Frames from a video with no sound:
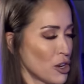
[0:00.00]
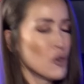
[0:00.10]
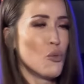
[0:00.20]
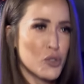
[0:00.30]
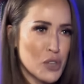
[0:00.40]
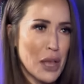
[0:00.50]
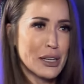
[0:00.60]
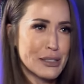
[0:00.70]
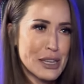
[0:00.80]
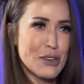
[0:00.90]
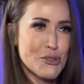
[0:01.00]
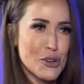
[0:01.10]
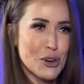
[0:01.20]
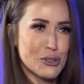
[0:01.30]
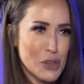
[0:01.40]
Are you selling
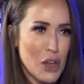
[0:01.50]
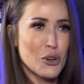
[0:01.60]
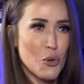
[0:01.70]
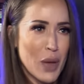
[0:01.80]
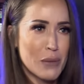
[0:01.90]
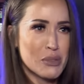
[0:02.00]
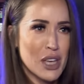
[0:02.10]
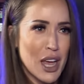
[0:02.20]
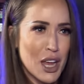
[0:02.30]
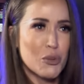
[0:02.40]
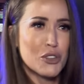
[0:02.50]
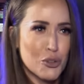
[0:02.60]
t-shirts on your website with